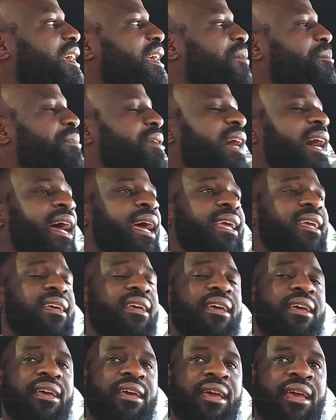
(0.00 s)
and Black
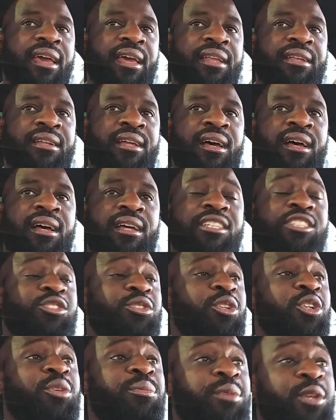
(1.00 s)
and
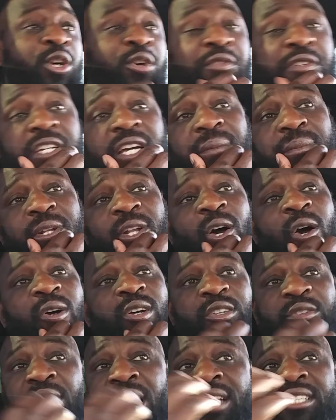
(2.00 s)
Trill Bill for coming on.
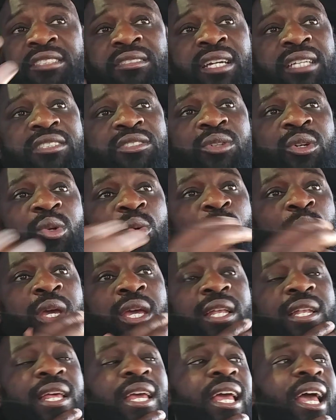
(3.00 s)
Congratulations on the
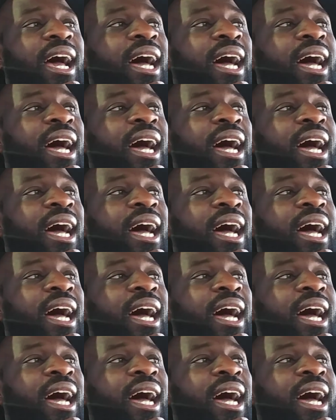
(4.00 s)
win.